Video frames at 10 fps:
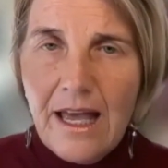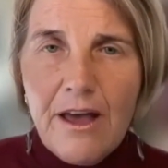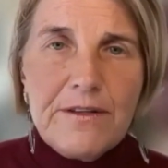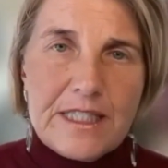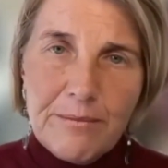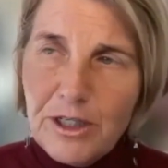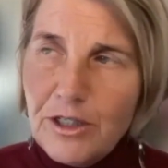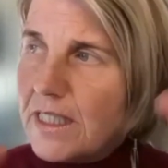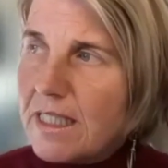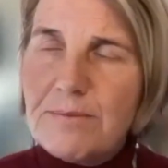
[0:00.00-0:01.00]
For someone who's
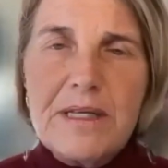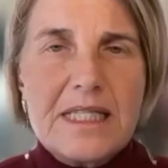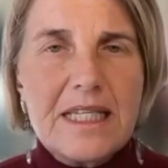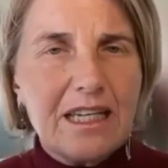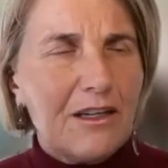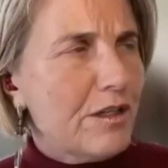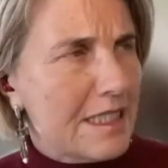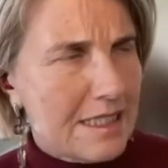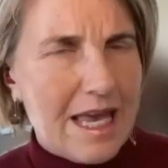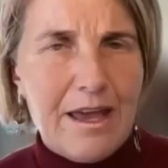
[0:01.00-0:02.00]
dismissing it, oh, it's
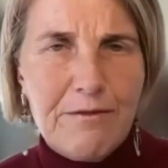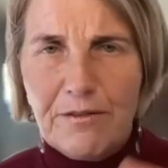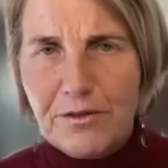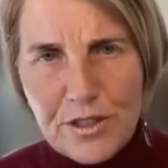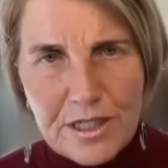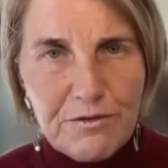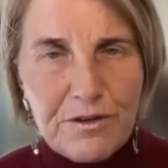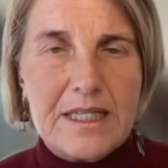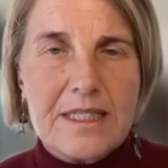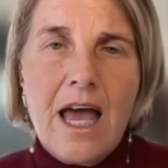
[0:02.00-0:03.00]
safe, I've used it for
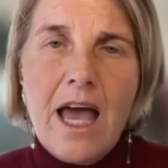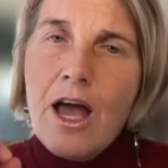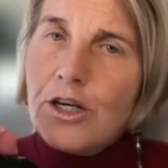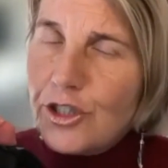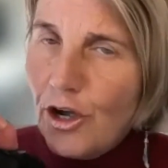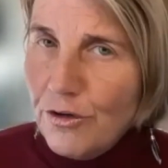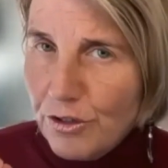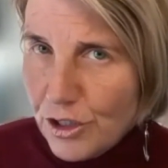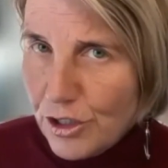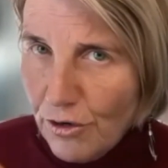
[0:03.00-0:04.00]
years.
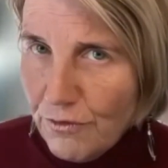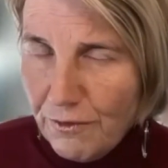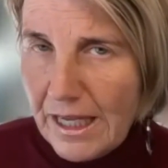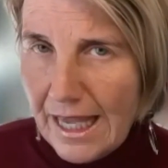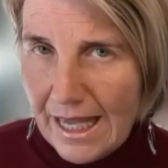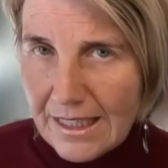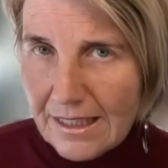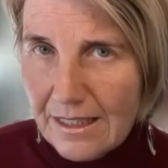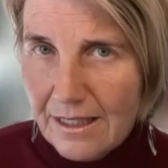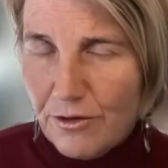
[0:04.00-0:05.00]
Don't forget,
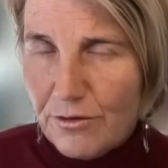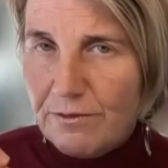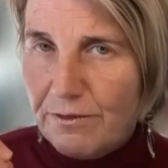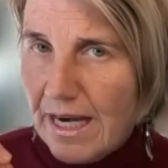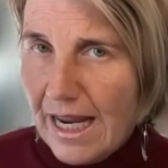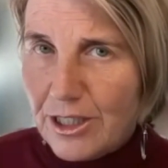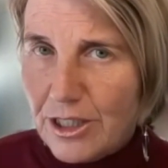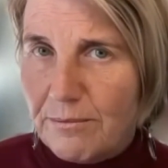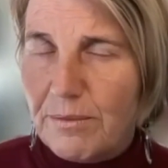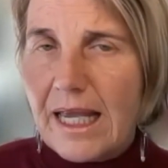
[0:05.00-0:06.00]
there is a financial
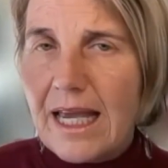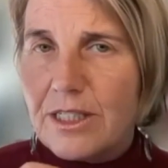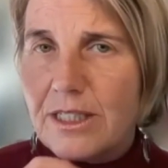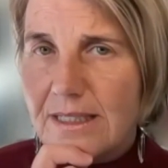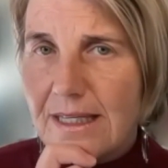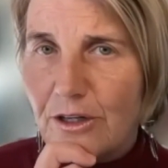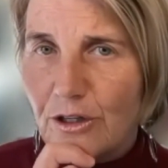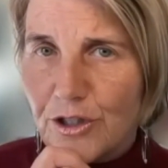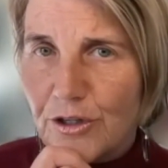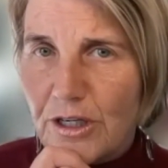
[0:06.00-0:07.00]
implication, is there not,
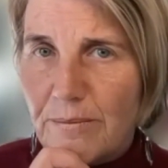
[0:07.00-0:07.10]
Jodie?